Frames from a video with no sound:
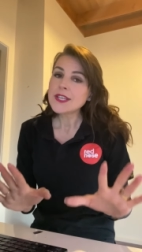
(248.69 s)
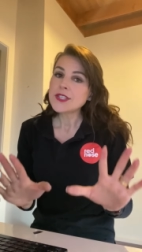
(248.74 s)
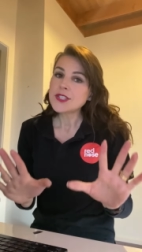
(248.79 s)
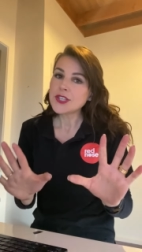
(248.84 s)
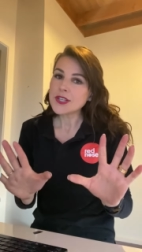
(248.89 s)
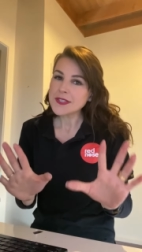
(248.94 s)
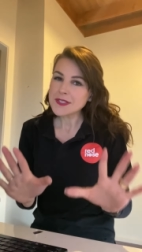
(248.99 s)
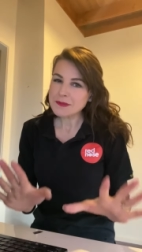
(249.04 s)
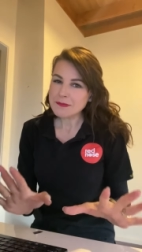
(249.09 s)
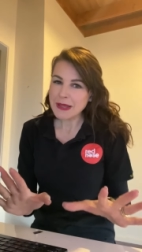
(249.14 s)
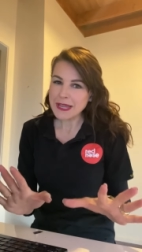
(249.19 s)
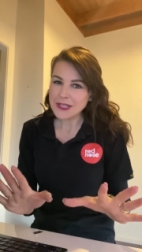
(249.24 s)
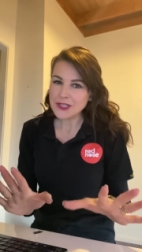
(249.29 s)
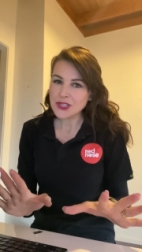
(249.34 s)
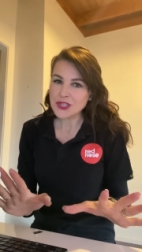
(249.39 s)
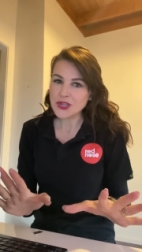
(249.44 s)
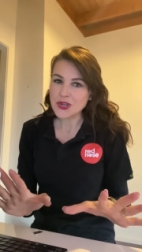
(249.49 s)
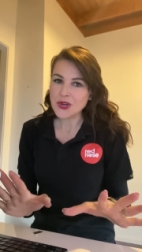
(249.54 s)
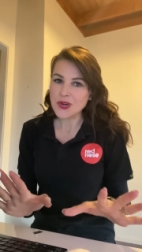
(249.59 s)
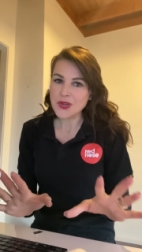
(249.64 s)
Just make
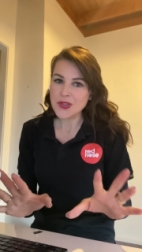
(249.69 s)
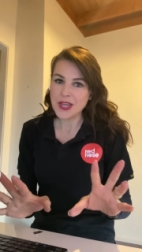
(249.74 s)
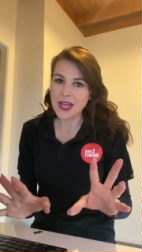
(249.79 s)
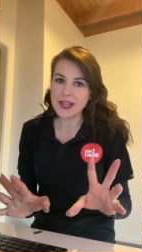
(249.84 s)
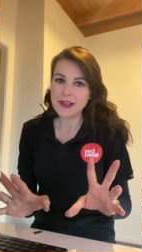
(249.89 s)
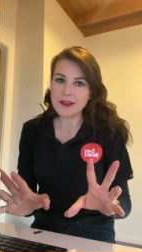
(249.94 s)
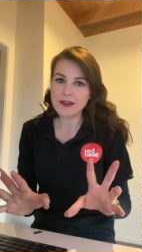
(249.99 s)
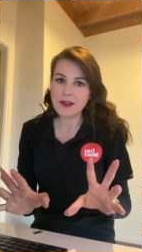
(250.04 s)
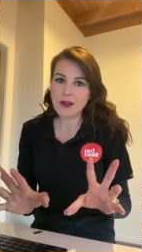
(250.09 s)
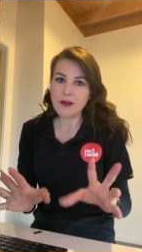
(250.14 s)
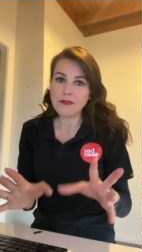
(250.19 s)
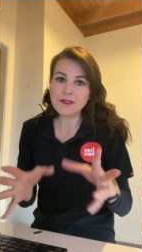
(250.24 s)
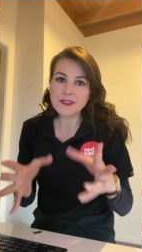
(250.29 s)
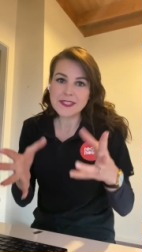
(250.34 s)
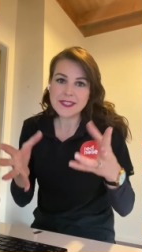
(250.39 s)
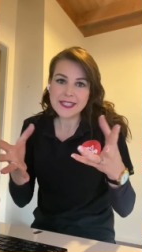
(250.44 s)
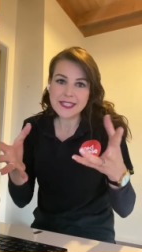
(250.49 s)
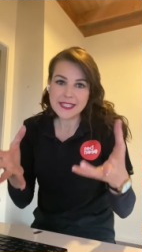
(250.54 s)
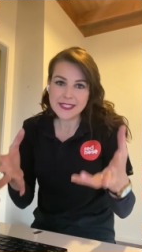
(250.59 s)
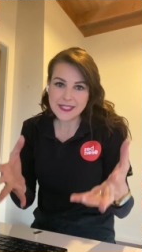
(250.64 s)
sure that
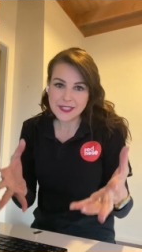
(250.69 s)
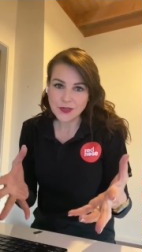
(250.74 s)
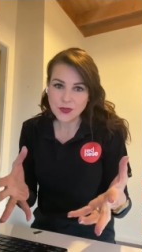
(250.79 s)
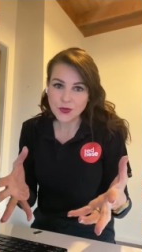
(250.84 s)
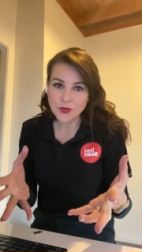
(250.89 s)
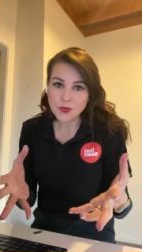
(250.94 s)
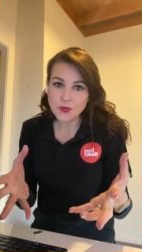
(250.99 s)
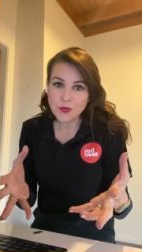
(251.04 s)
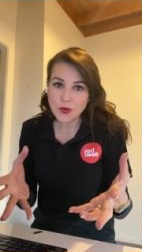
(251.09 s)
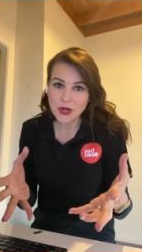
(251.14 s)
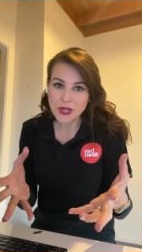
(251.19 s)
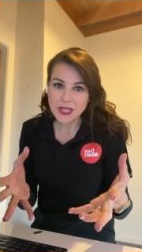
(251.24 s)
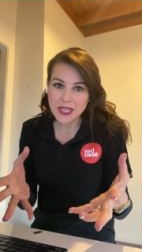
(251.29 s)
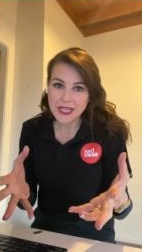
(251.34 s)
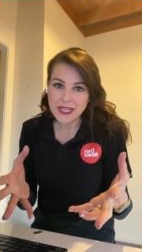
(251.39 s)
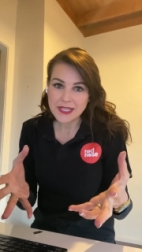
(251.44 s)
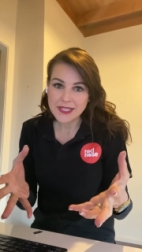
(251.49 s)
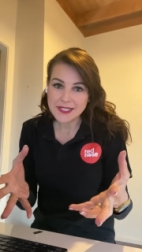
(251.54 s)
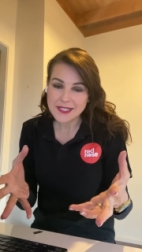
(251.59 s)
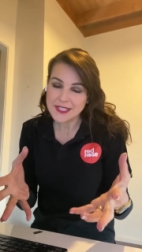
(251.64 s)
obviously it's in good
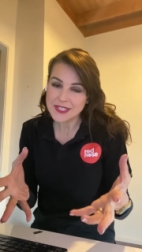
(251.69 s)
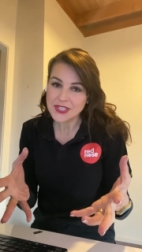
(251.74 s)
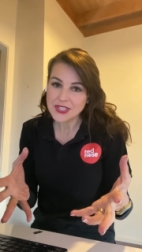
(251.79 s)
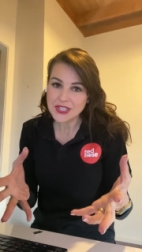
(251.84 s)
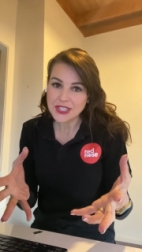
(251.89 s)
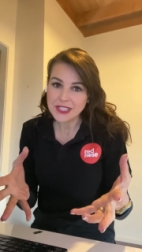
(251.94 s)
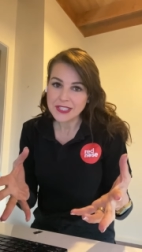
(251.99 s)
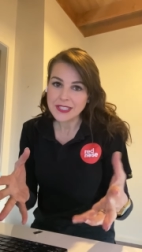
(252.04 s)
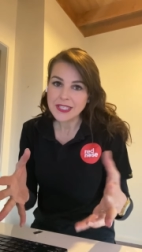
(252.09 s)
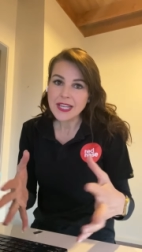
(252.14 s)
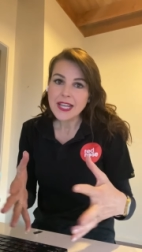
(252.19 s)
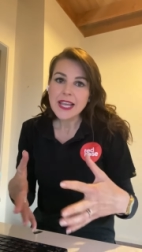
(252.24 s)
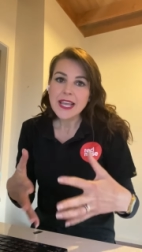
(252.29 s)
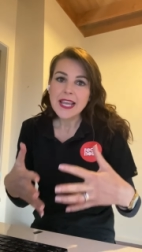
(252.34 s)
working condition.